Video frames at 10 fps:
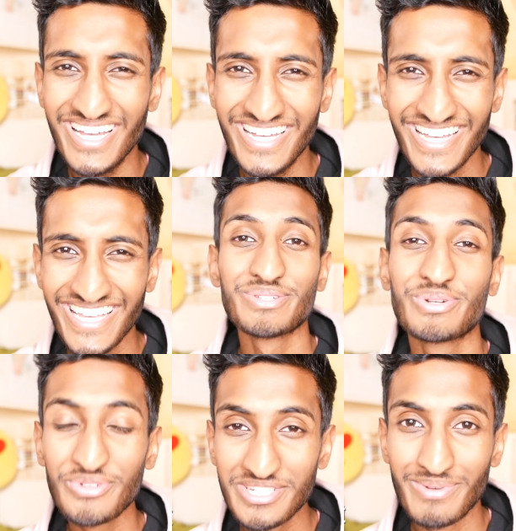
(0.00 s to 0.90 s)
So
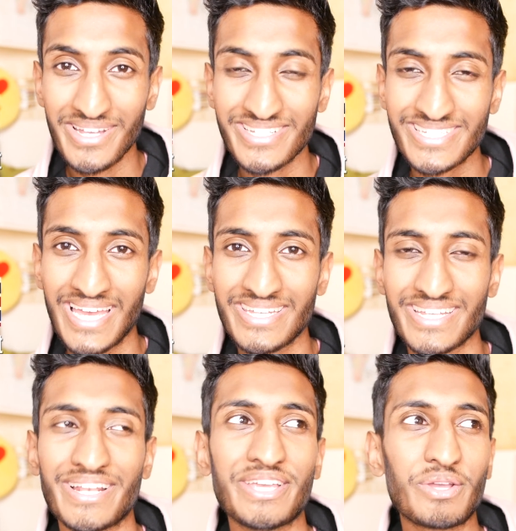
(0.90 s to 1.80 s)
according to my
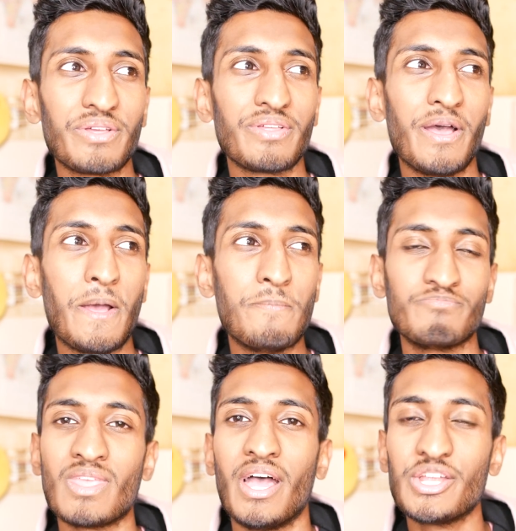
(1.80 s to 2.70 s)
understanding, like
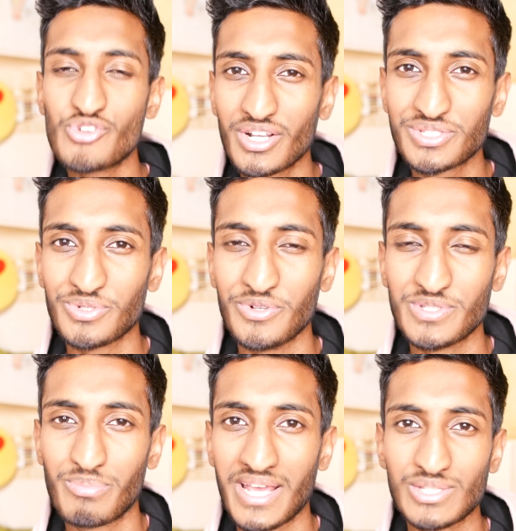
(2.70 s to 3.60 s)
a drugstore is
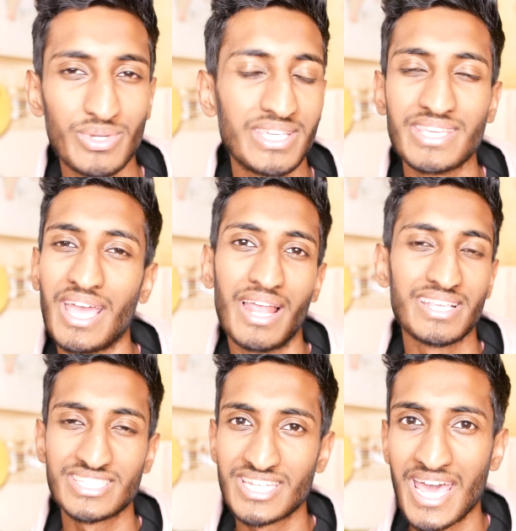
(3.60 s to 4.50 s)
a place where you can get like
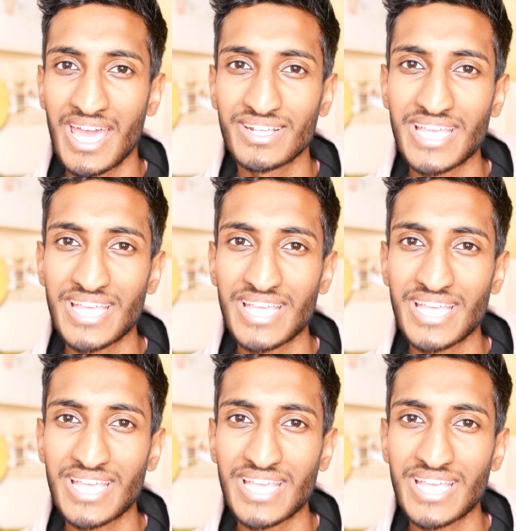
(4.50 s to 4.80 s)
snacks,